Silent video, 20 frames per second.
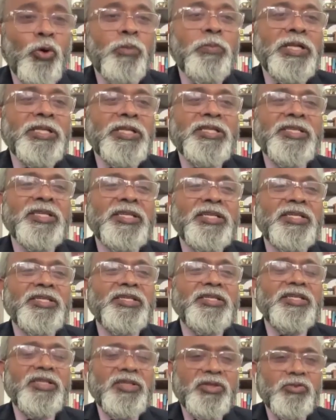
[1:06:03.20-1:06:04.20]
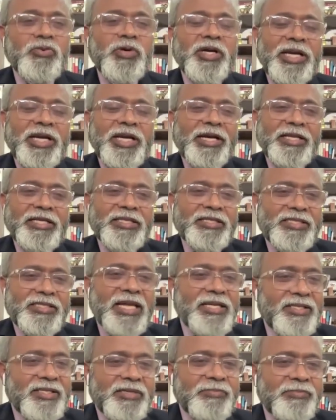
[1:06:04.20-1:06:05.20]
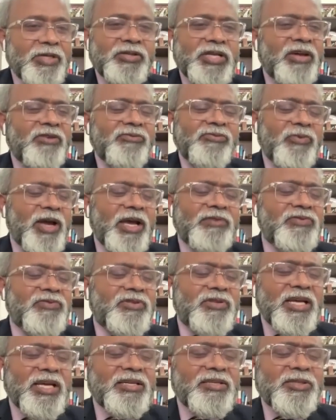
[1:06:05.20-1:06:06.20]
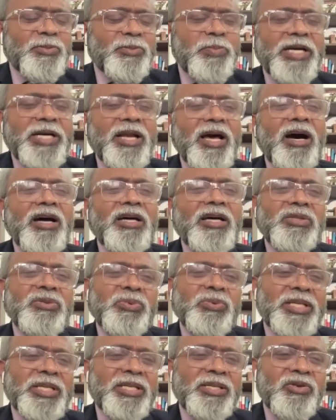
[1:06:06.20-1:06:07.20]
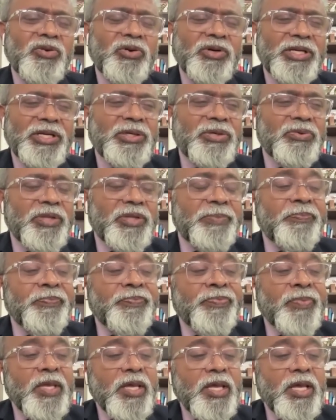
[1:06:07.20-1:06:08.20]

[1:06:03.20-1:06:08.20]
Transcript: global citizens who are Indians. That's because I've, I've, I've spent hours with talking to them.